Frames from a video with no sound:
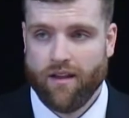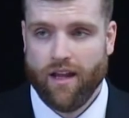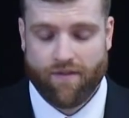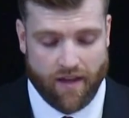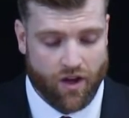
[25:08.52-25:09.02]

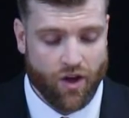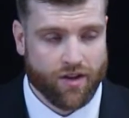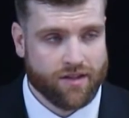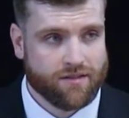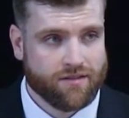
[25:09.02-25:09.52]
If they
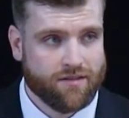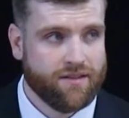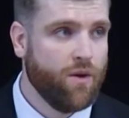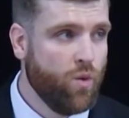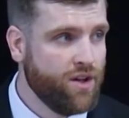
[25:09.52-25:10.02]
could,
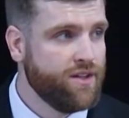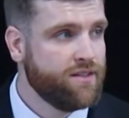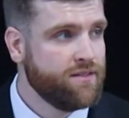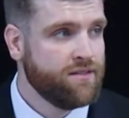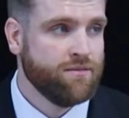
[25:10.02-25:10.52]
they
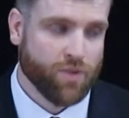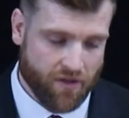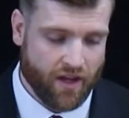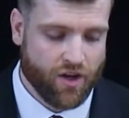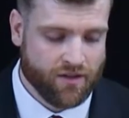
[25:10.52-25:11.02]
would,
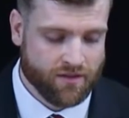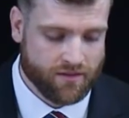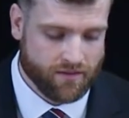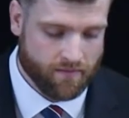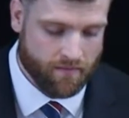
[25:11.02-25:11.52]
but they couldn't.
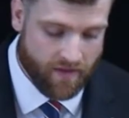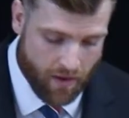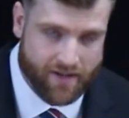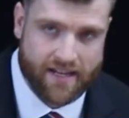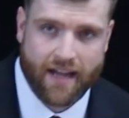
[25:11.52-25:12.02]

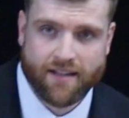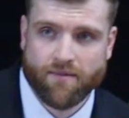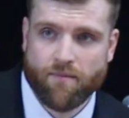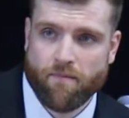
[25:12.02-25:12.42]
They were dead.